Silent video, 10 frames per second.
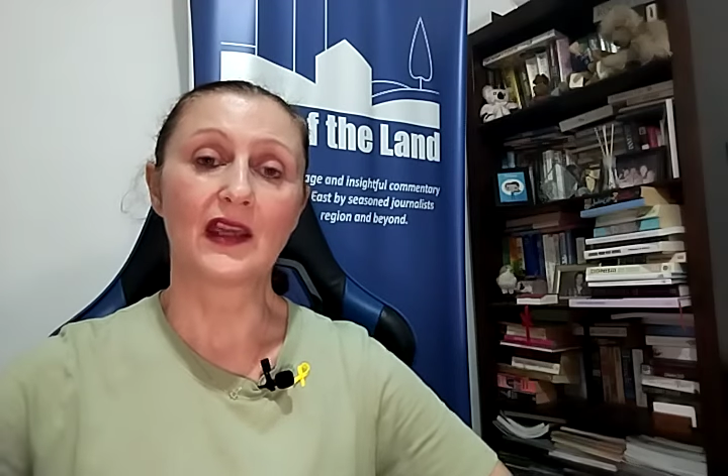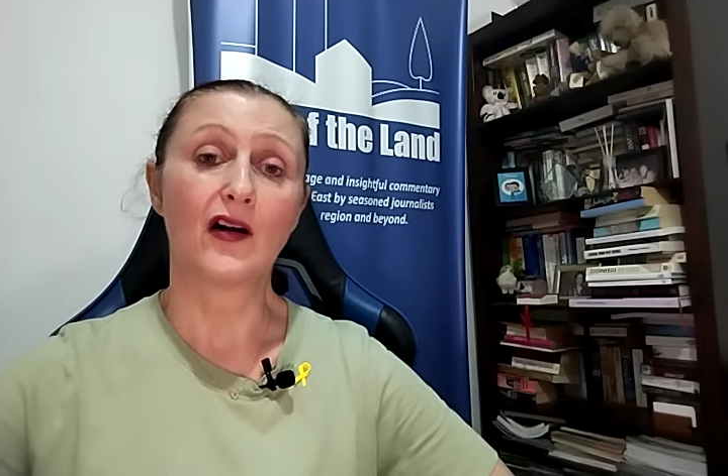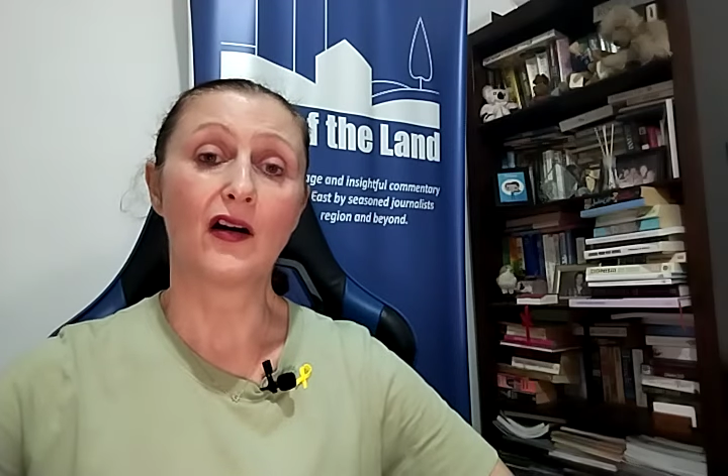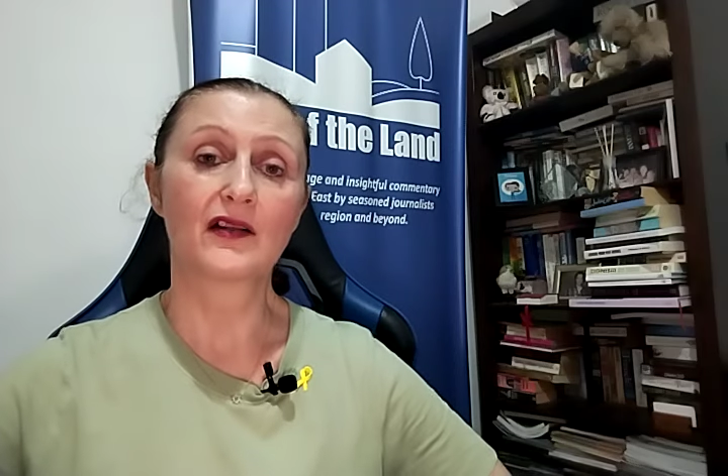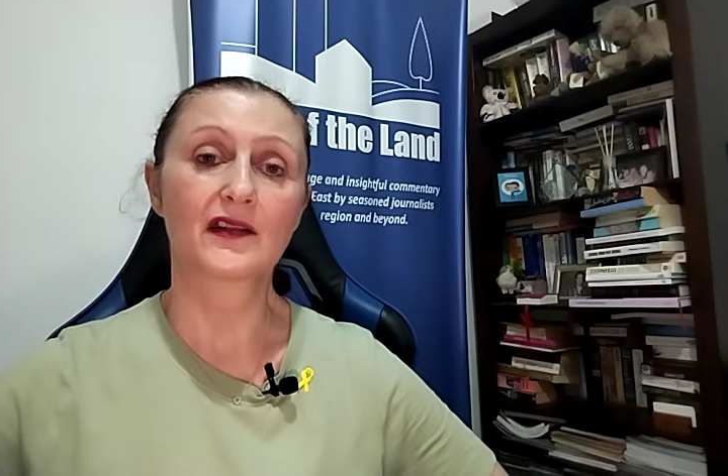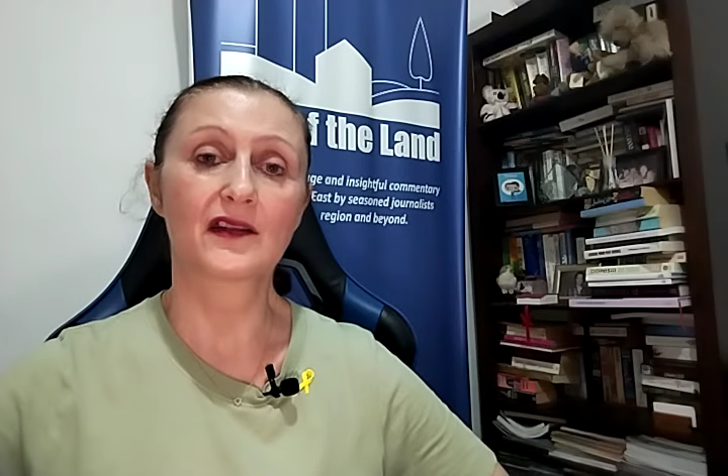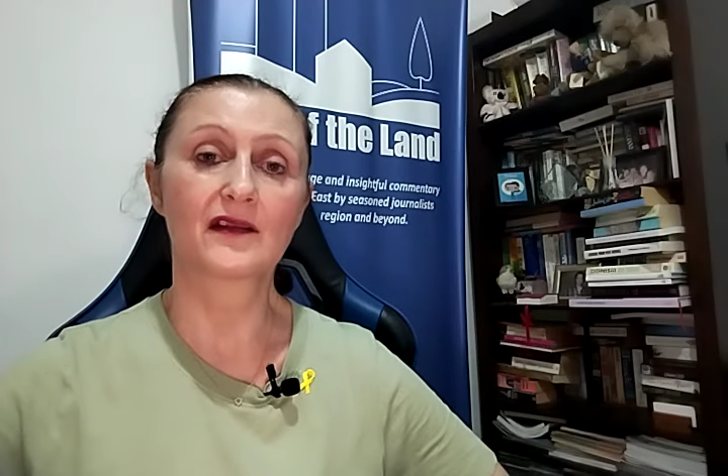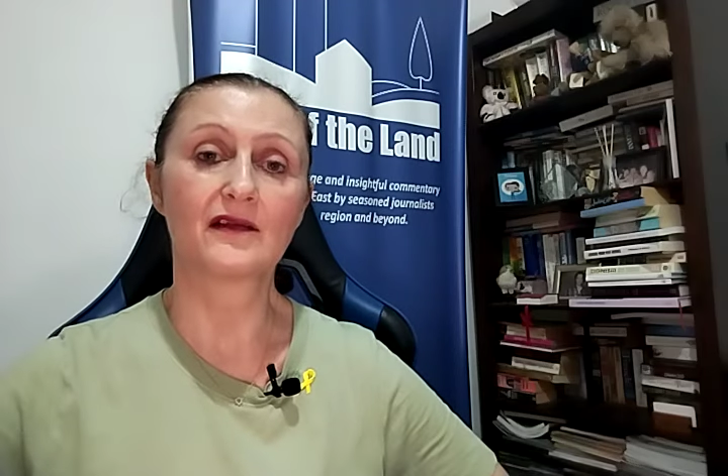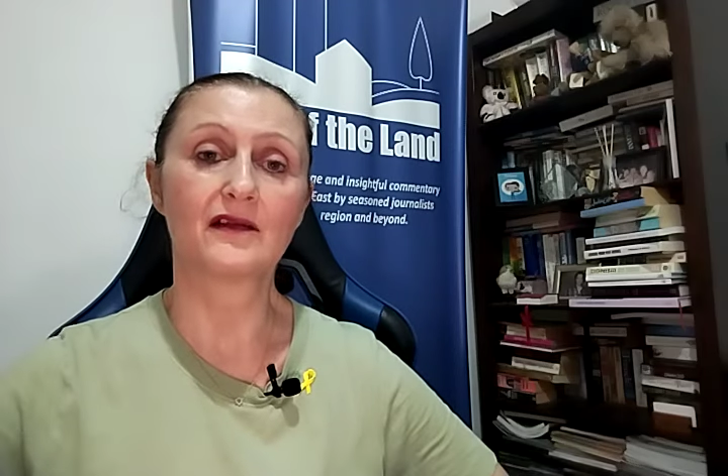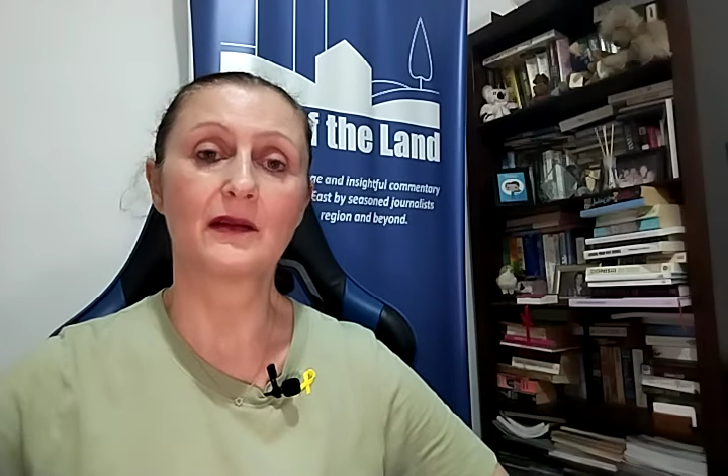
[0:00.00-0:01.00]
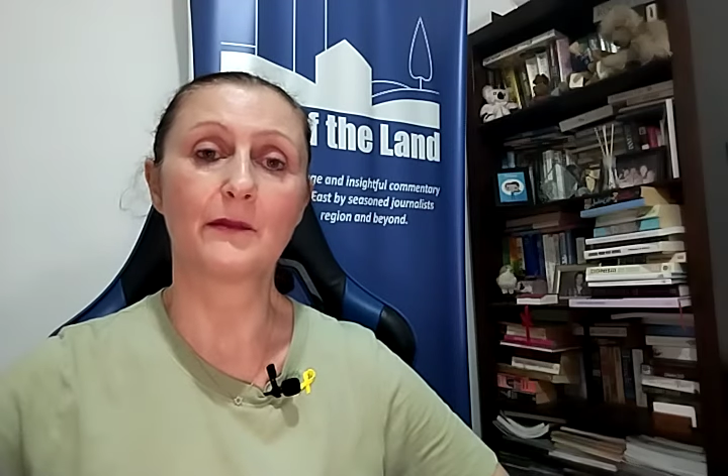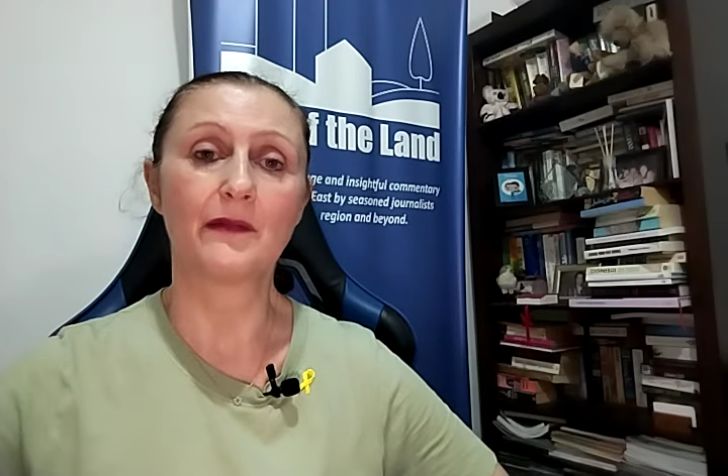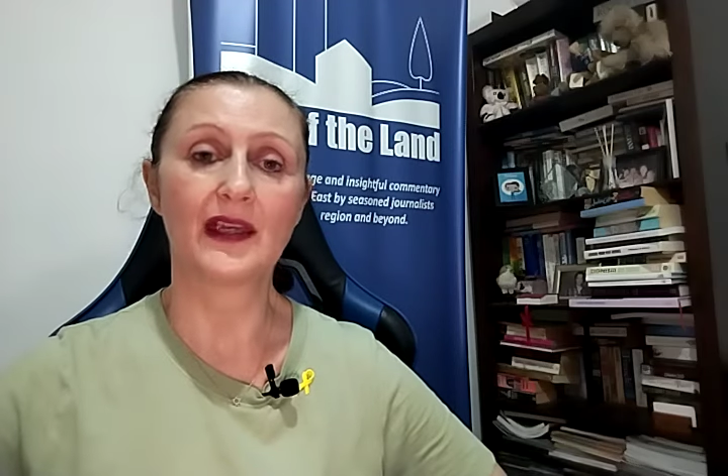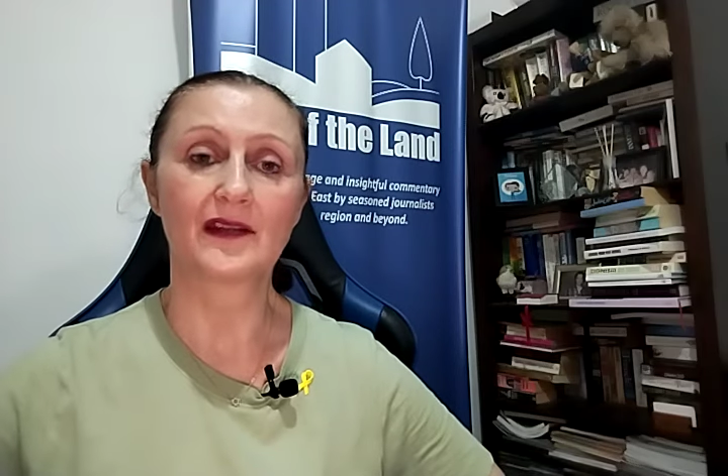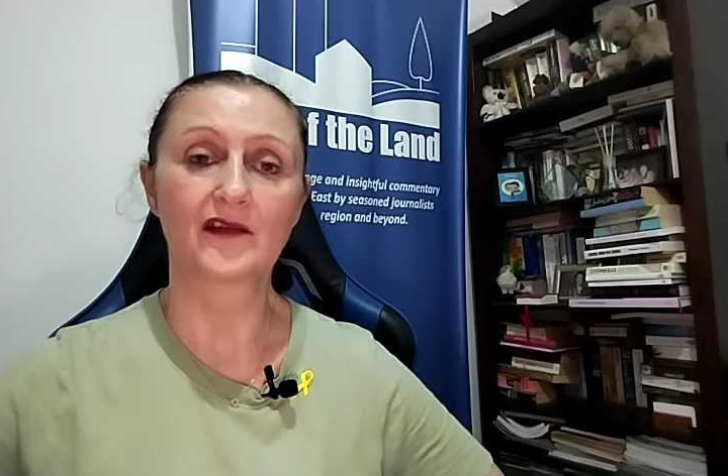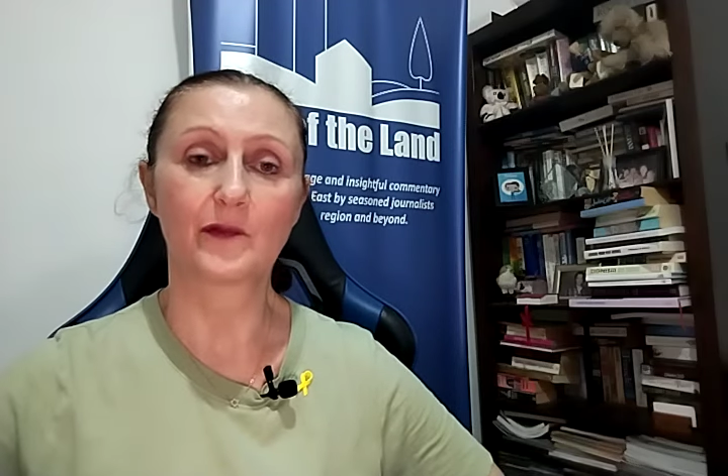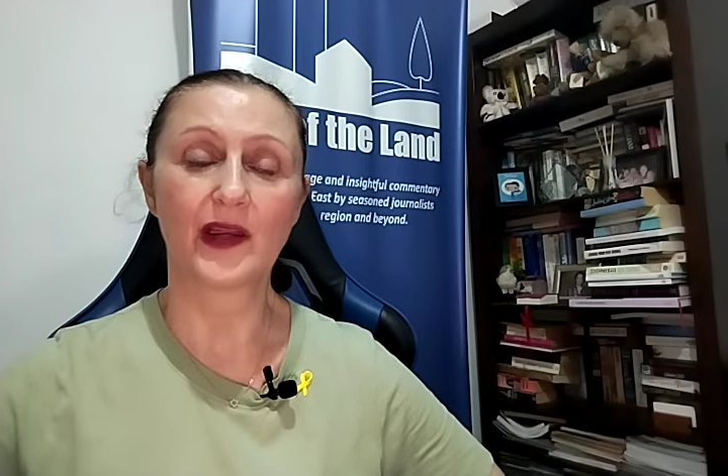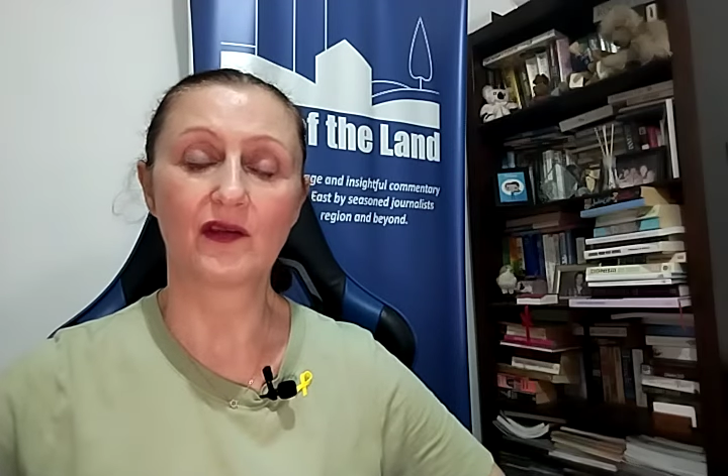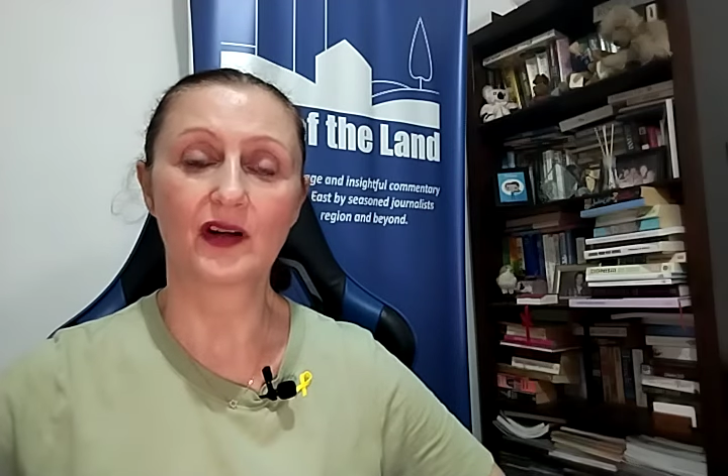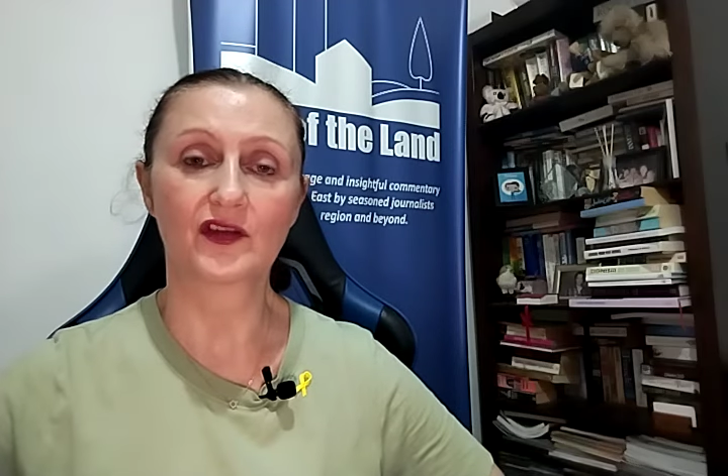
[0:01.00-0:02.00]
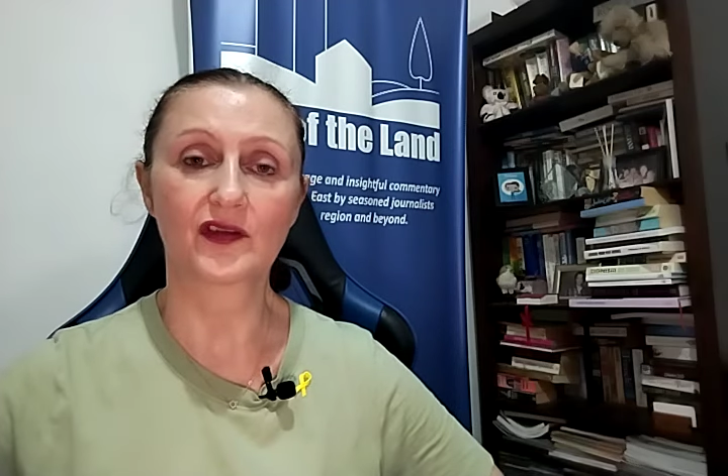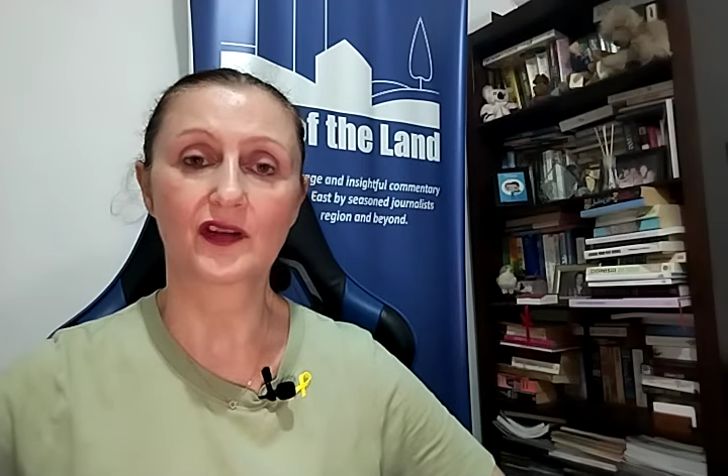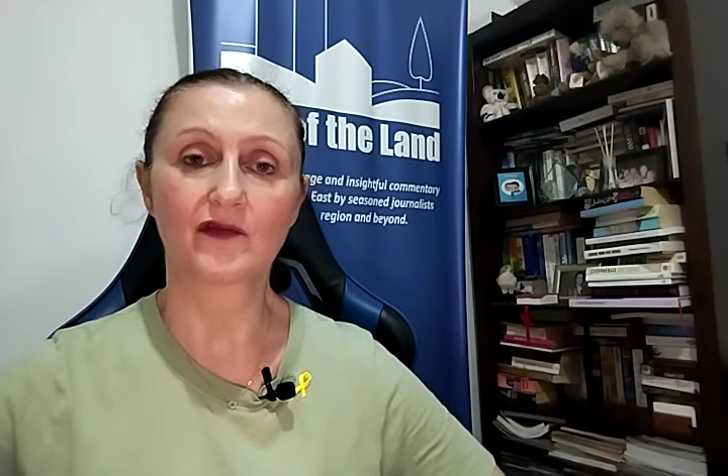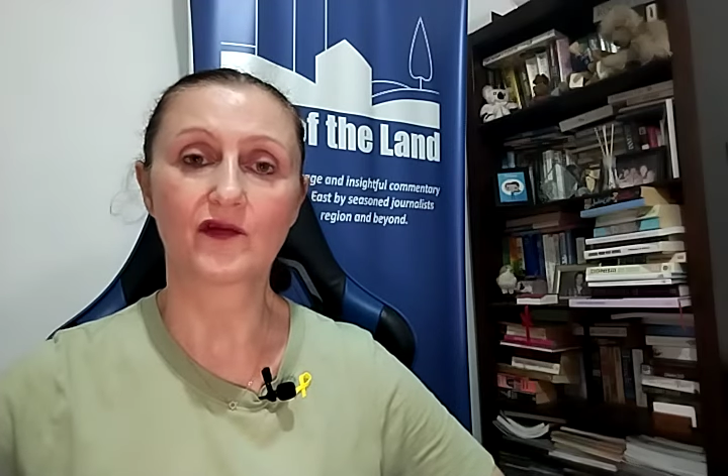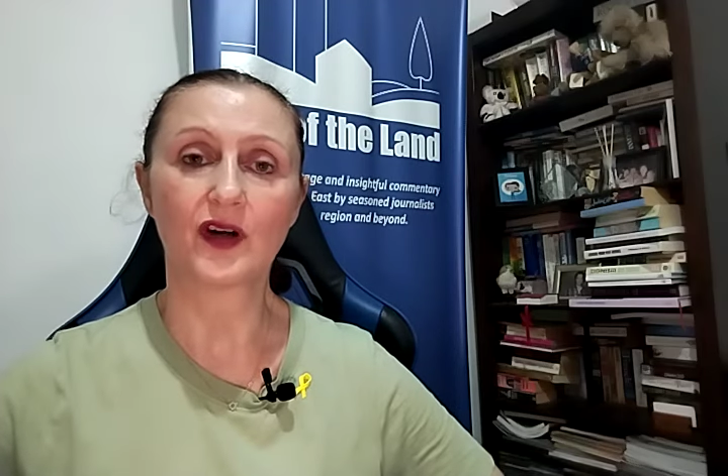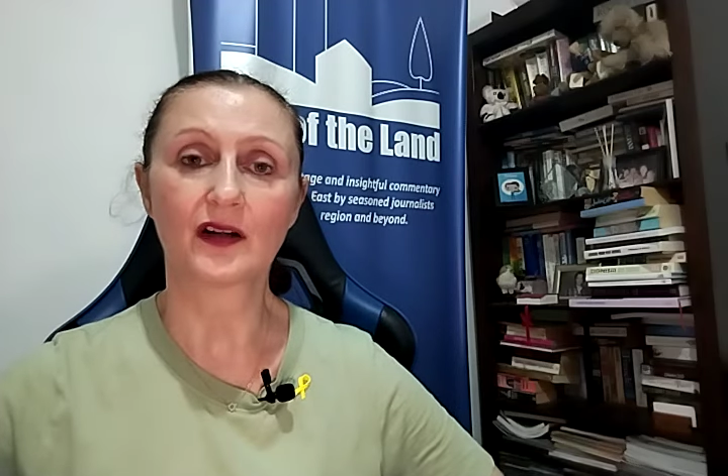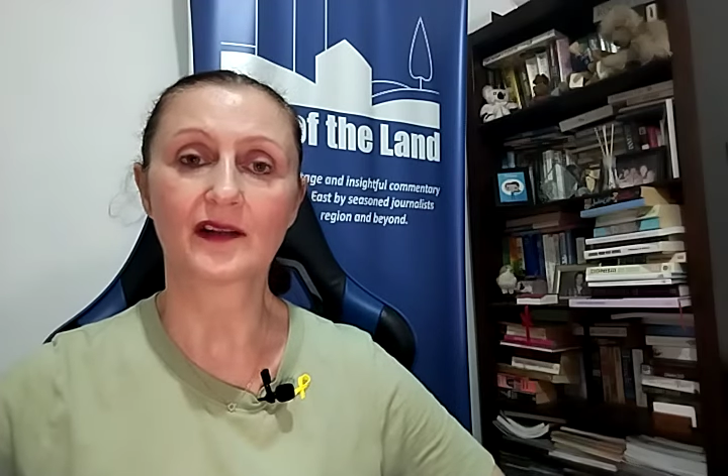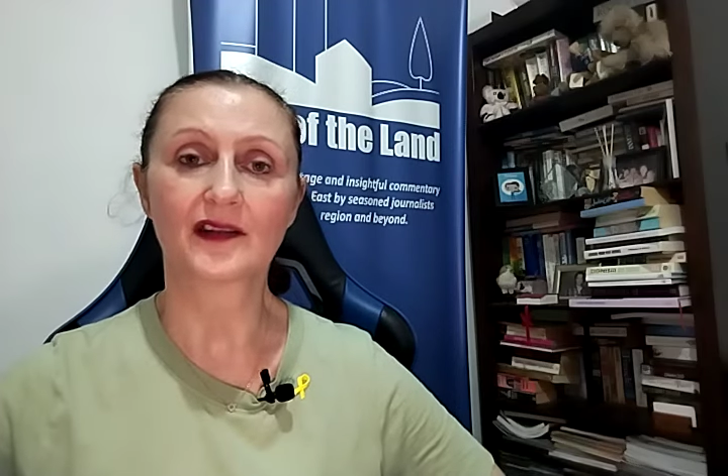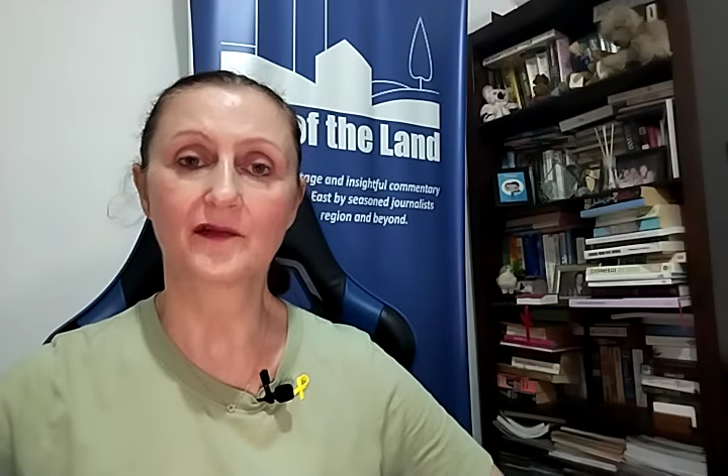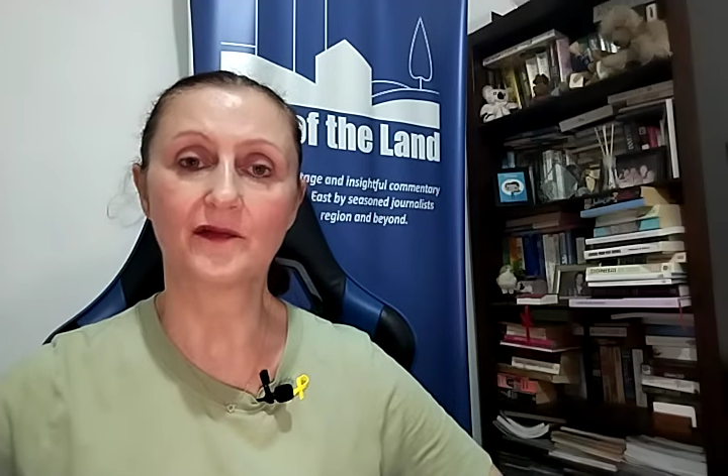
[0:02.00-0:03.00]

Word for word: there are still massive barrages of rockets